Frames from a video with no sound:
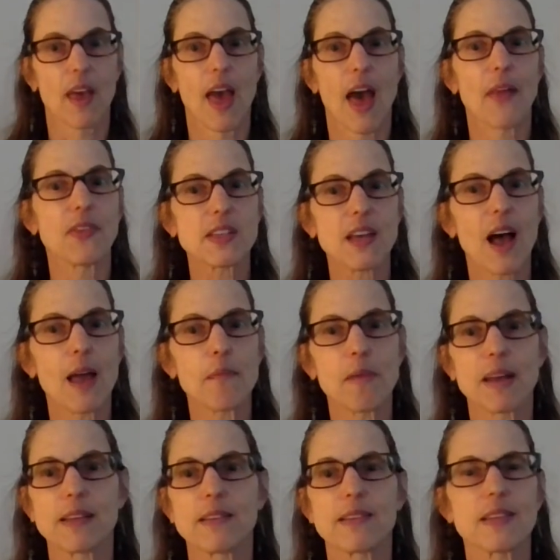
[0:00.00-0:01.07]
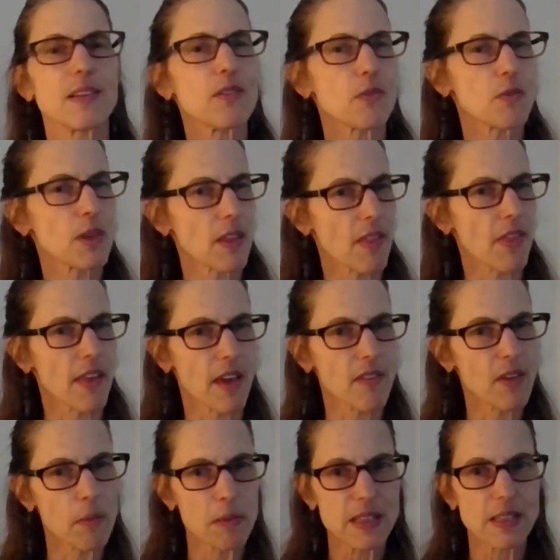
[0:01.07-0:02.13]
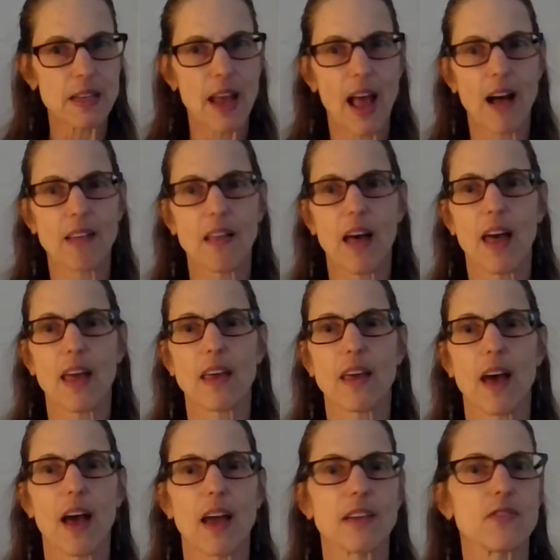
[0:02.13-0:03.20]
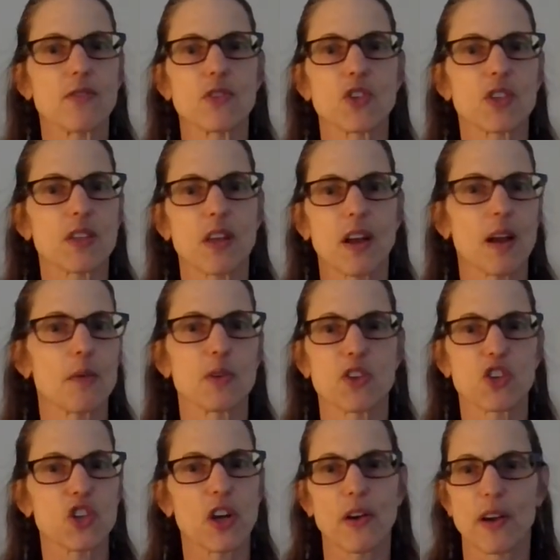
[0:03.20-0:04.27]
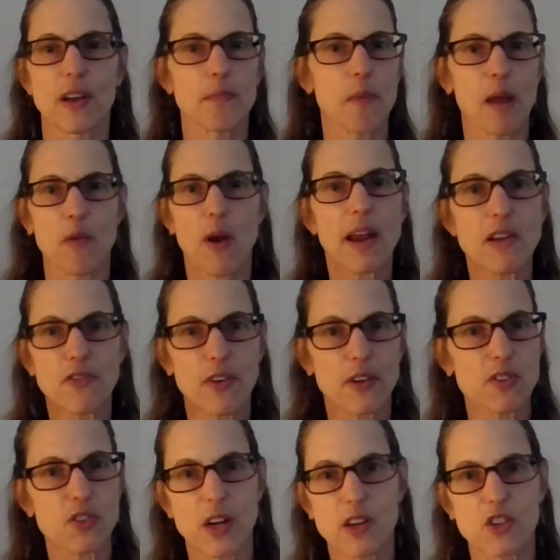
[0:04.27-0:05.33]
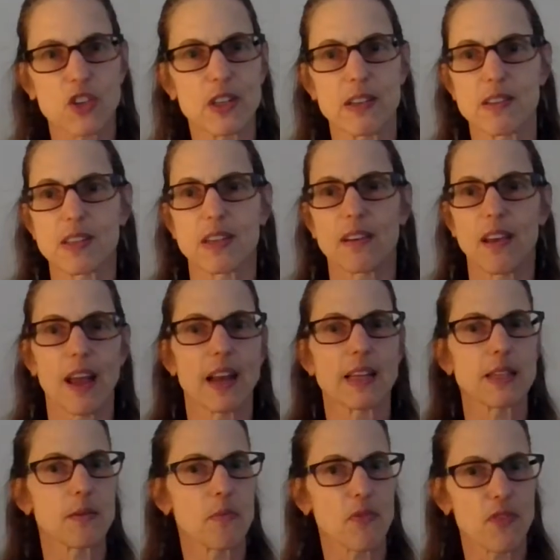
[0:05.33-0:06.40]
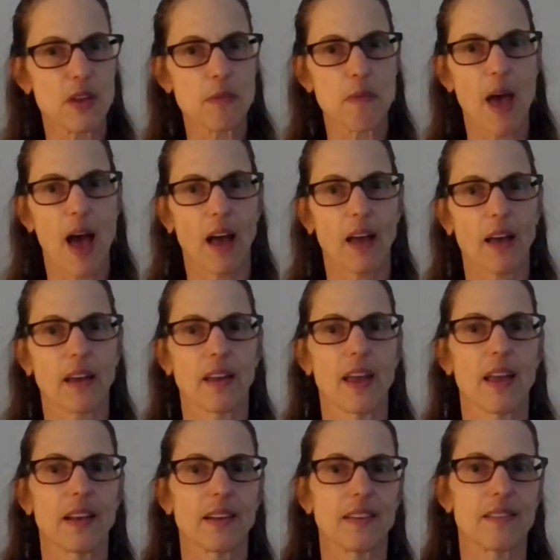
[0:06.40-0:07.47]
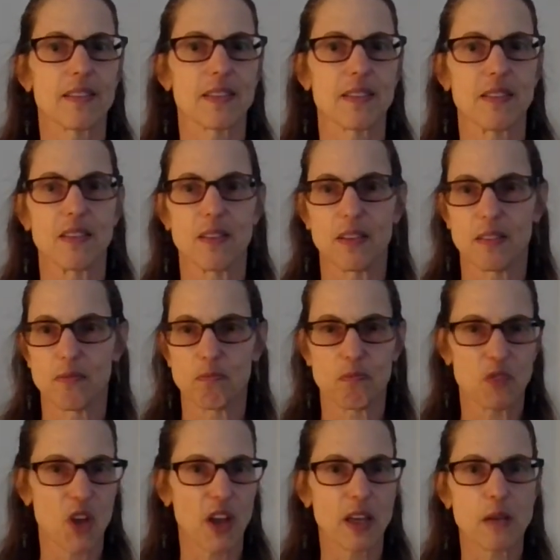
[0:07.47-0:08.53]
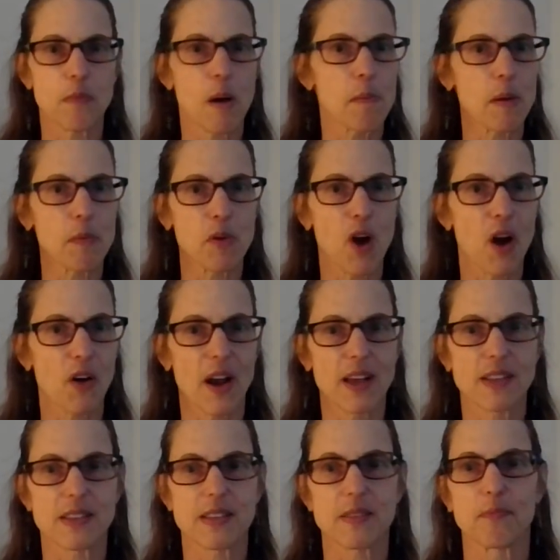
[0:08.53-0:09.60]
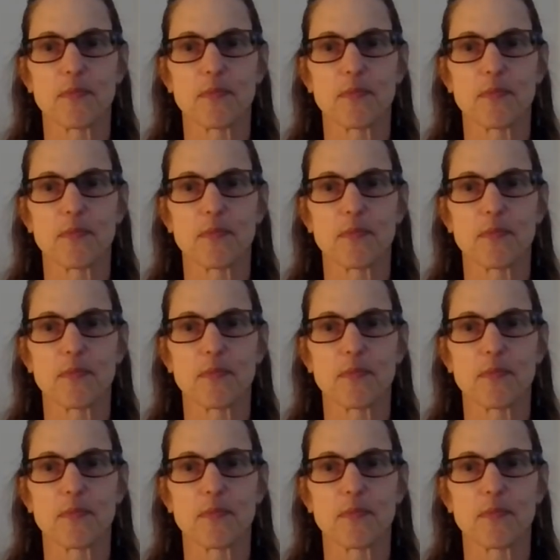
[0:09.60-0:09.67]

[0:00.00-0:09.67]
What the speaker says: At the time, I didn't really think of him as an ally. I just thought I was sharing my writing frustrations and getting some feedback and talking about my progress.